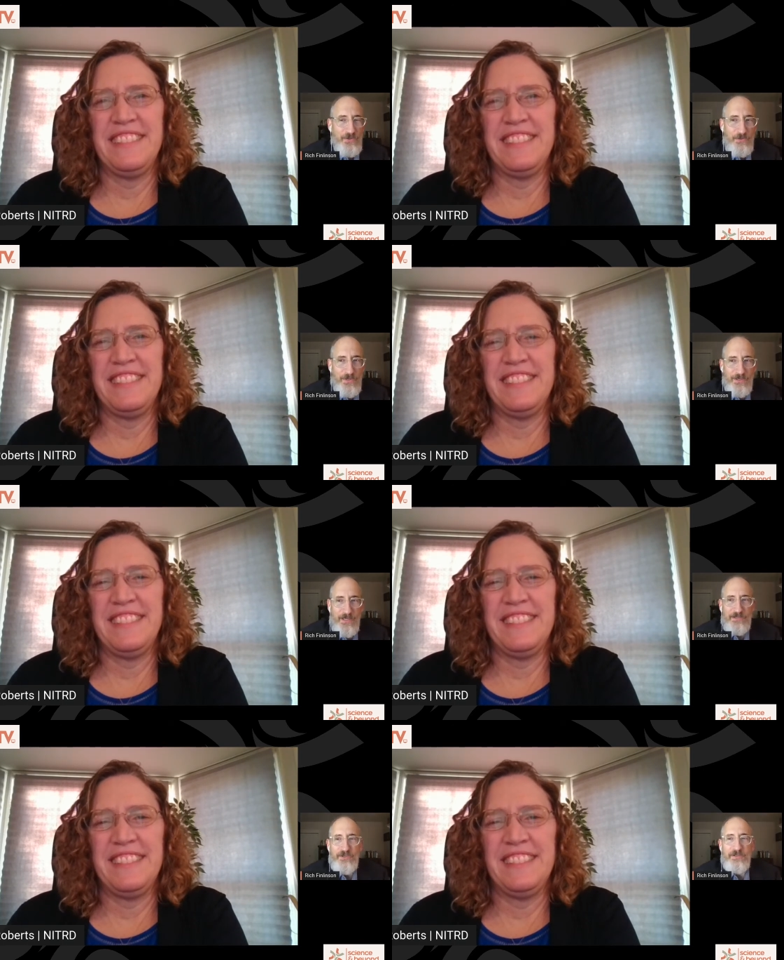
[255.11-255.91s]

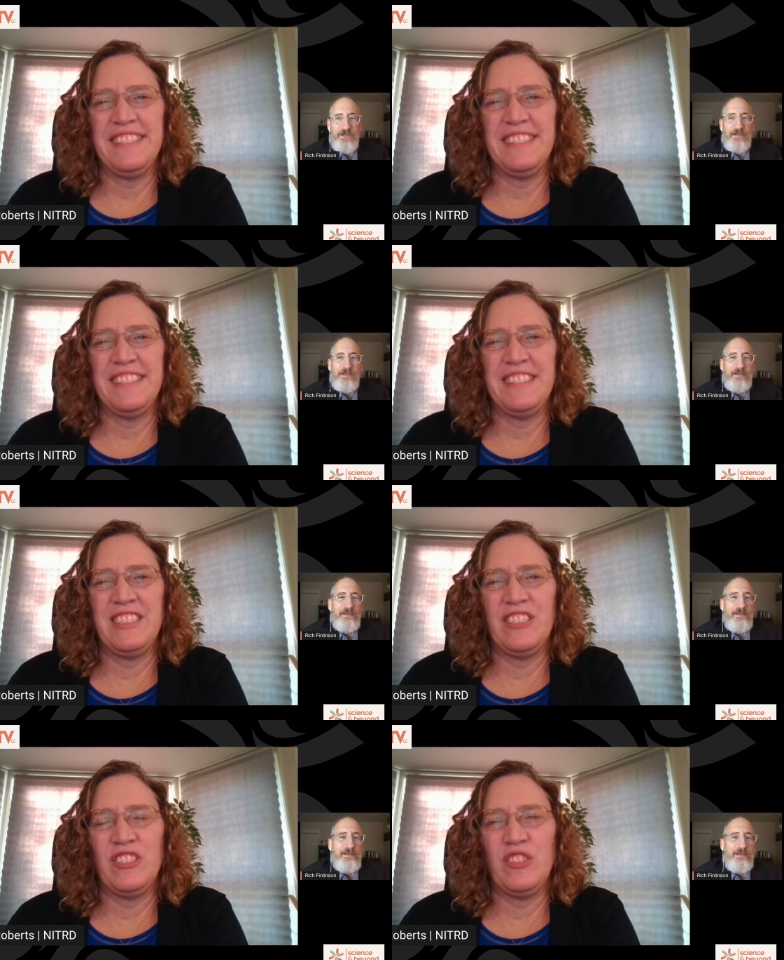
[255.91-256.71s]
Speaker 1: coordination
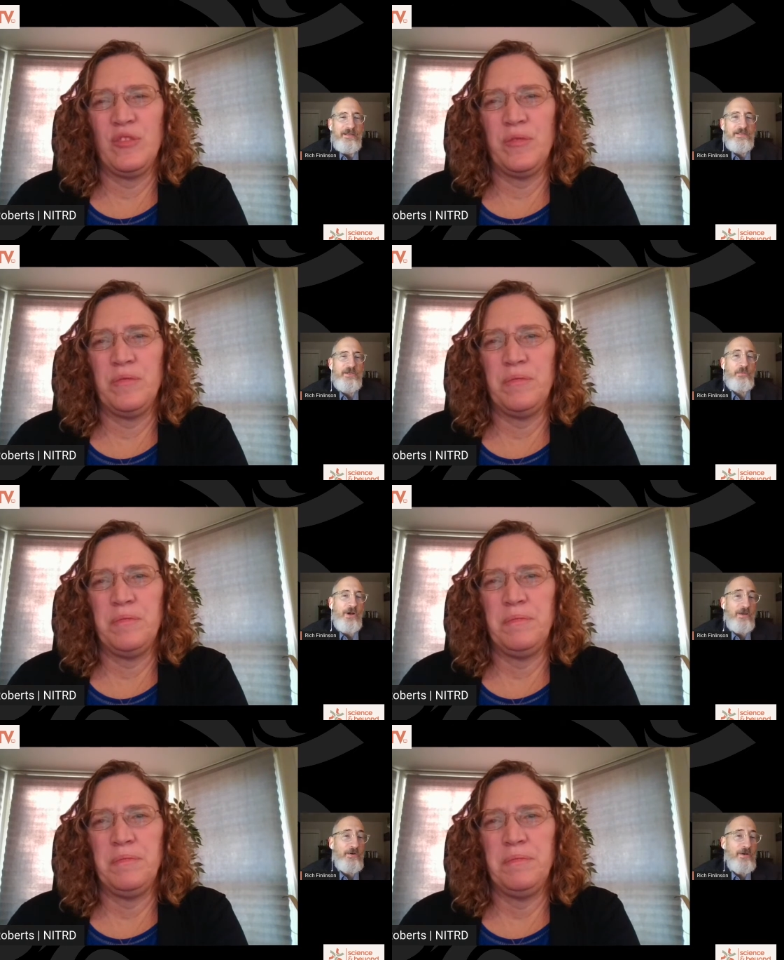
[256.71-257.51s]
is a
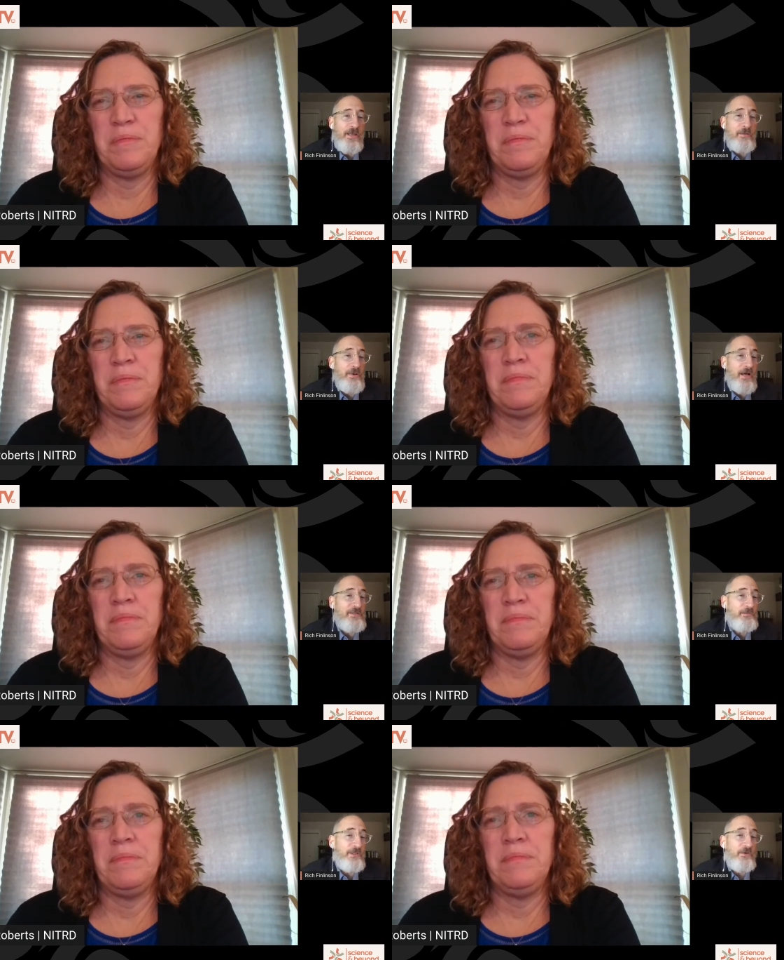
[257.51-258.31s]
priority and
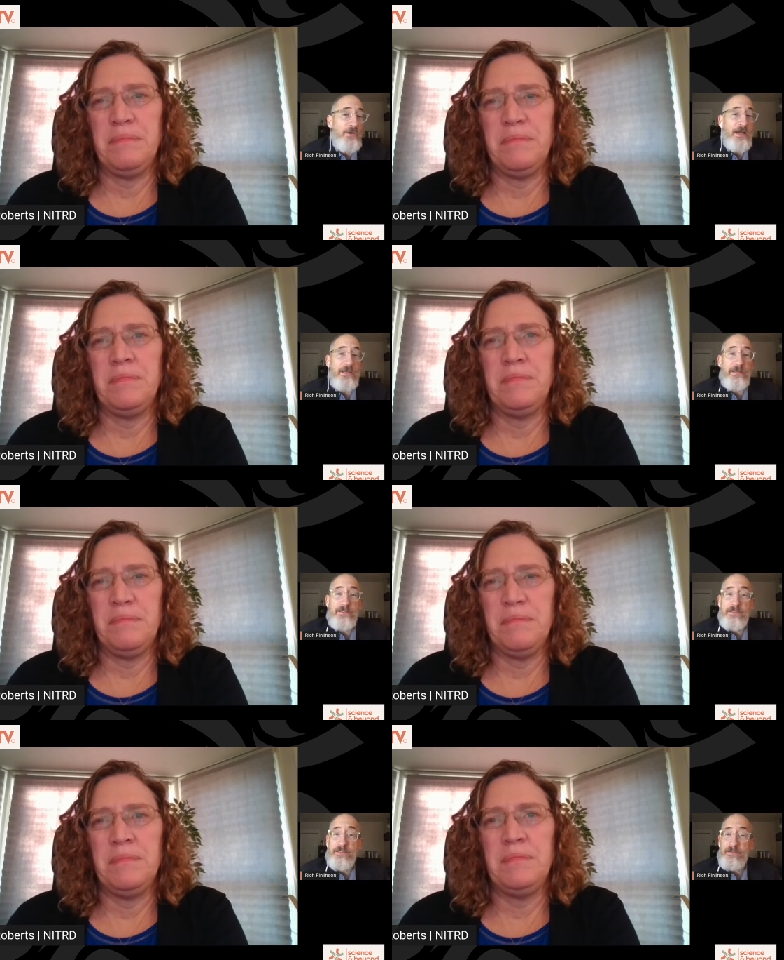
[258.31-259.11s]
possibly why it
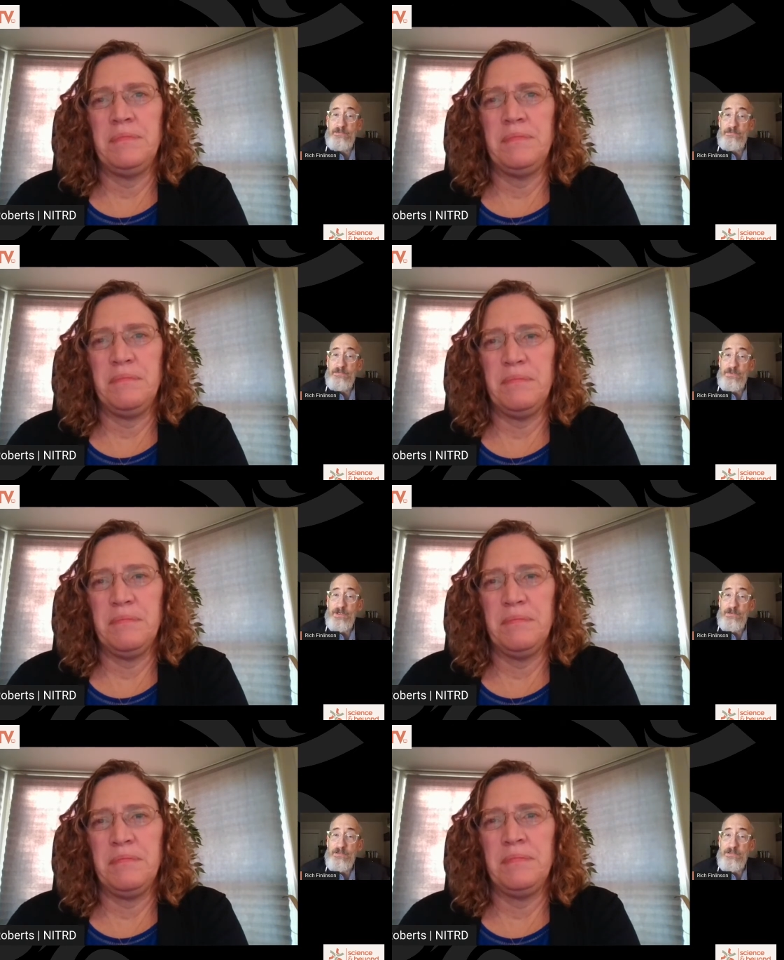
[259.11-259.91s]
is
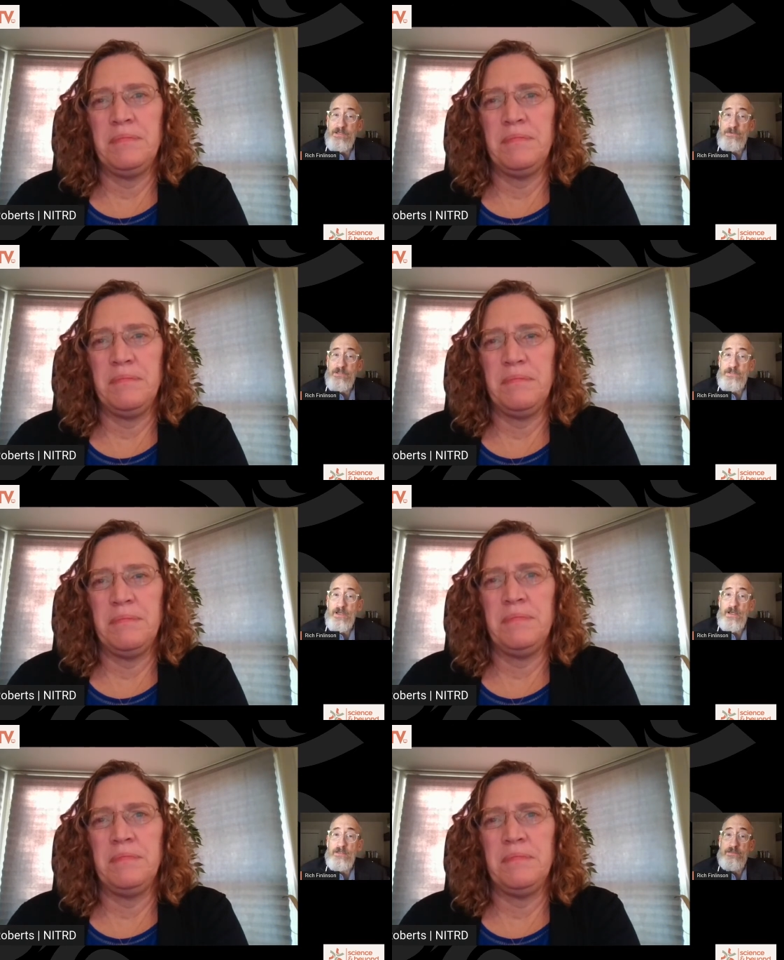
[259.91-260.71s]
part of the secret
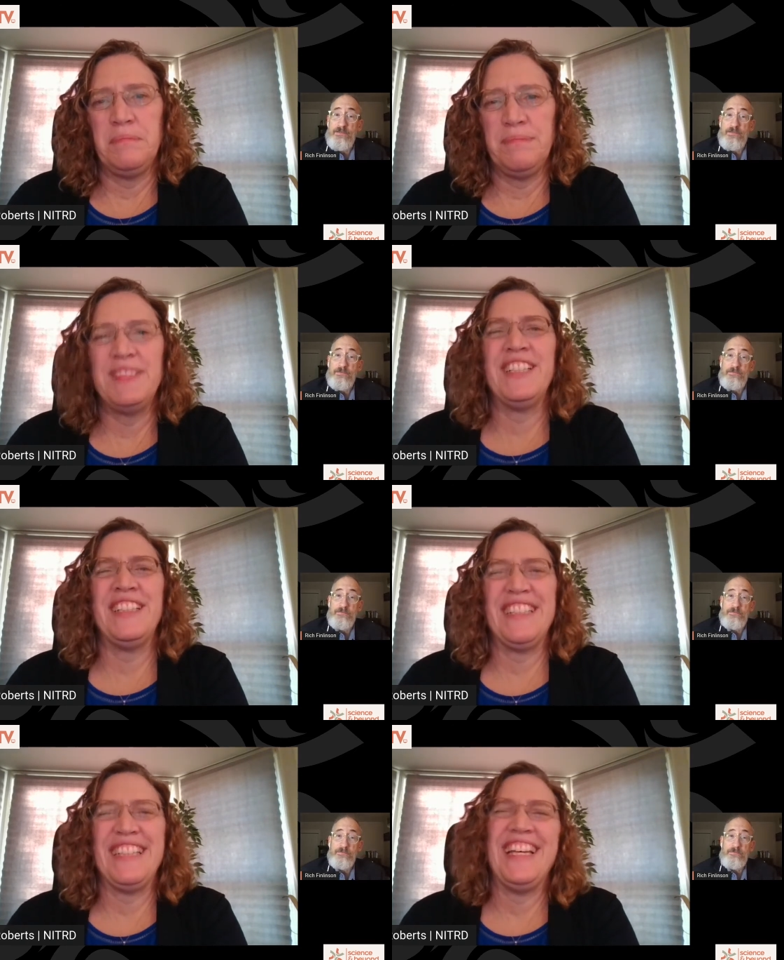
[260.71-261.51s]
Speaker 2: sauce.
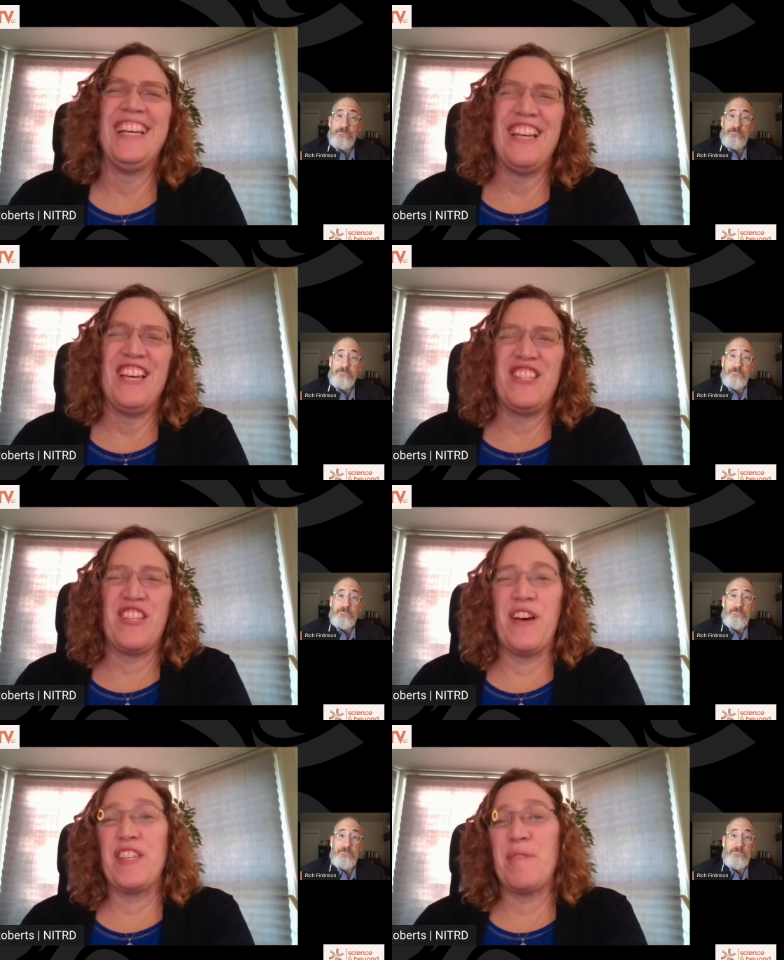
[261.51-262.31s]

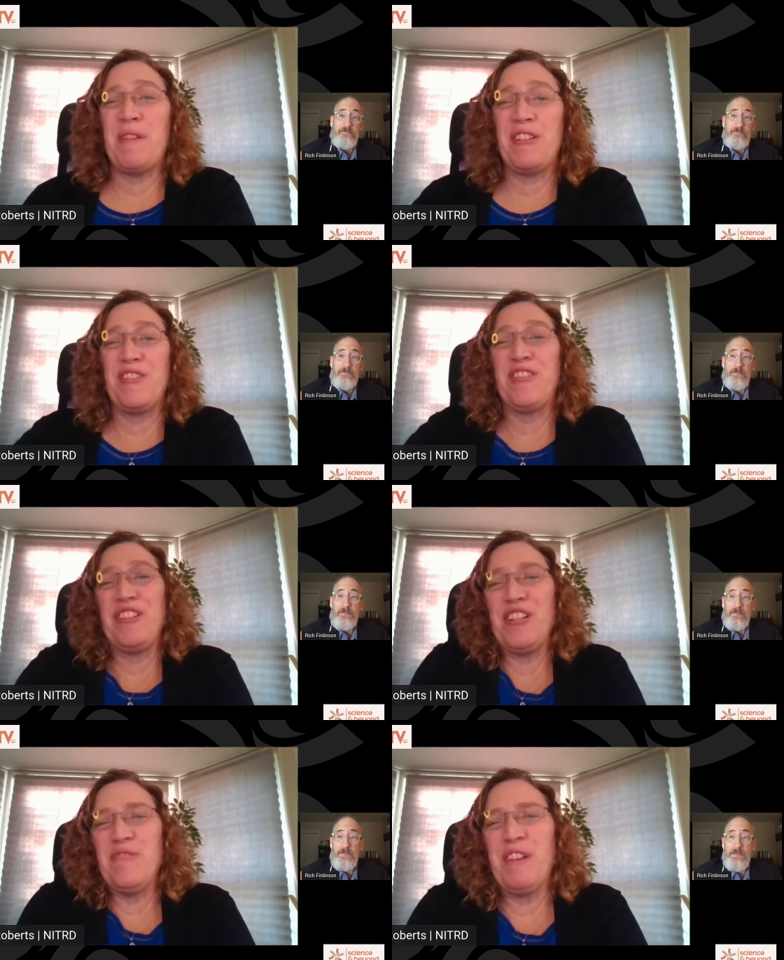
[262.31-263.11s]
So, as I mentioned
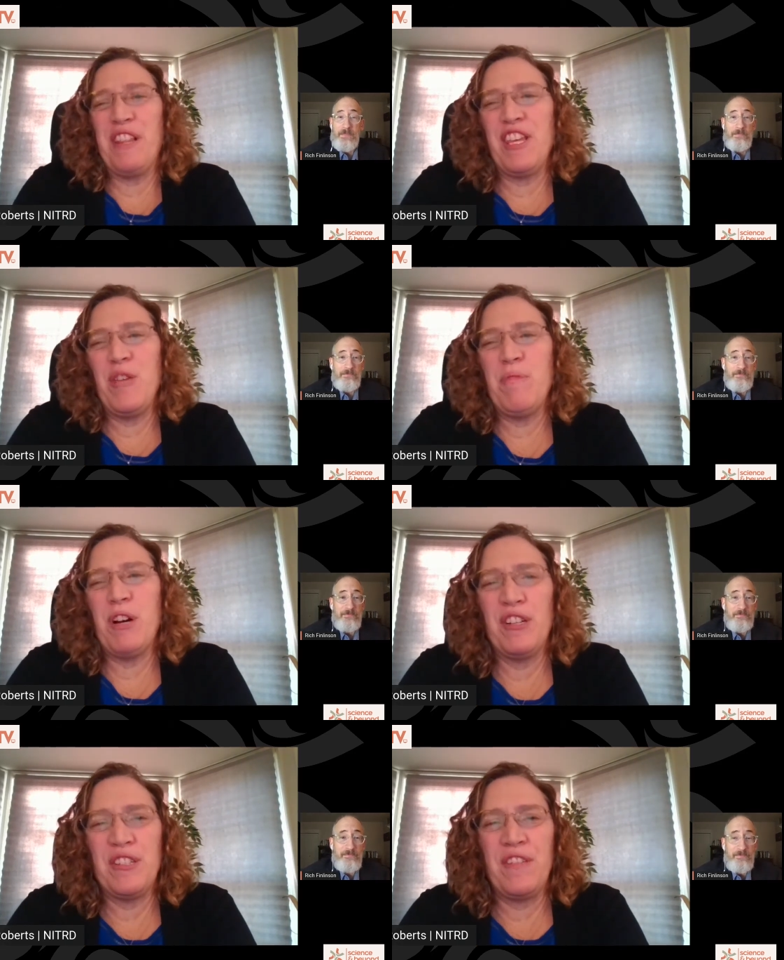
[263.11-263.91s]
earlier, one of the key
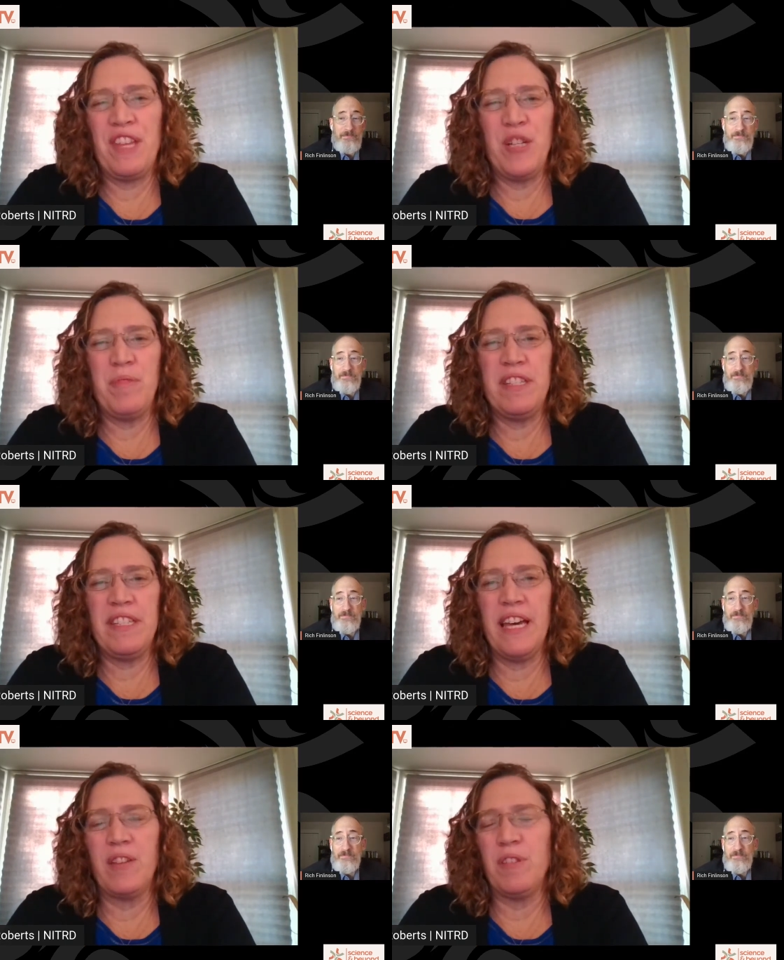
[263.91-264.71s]
parts of the
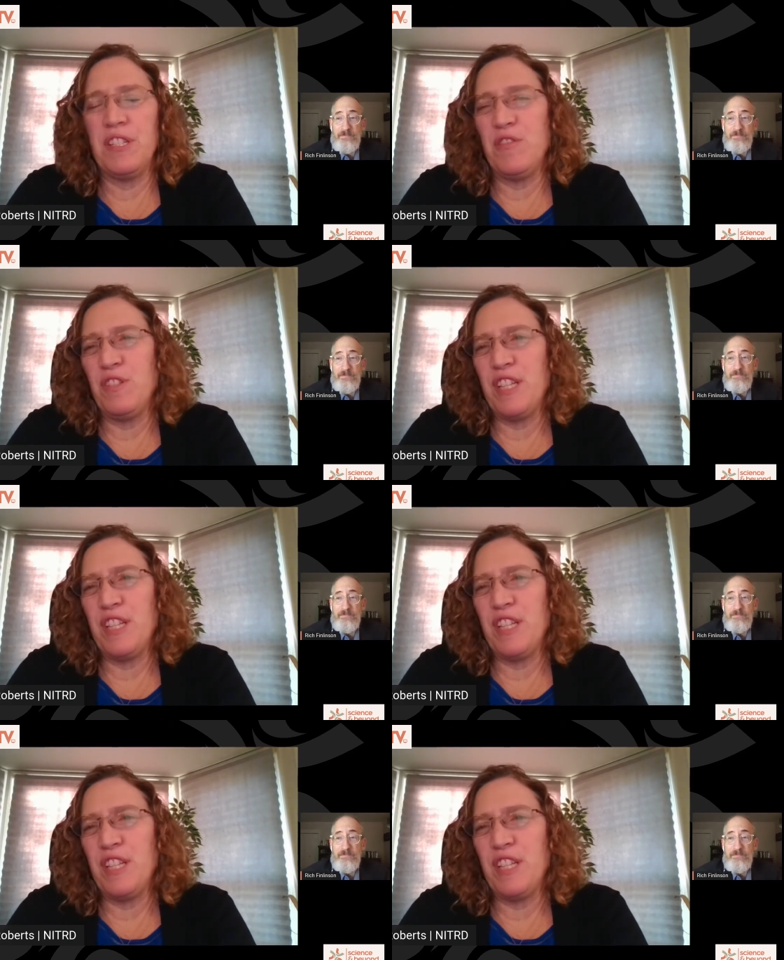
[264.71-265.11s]
HPC Act was to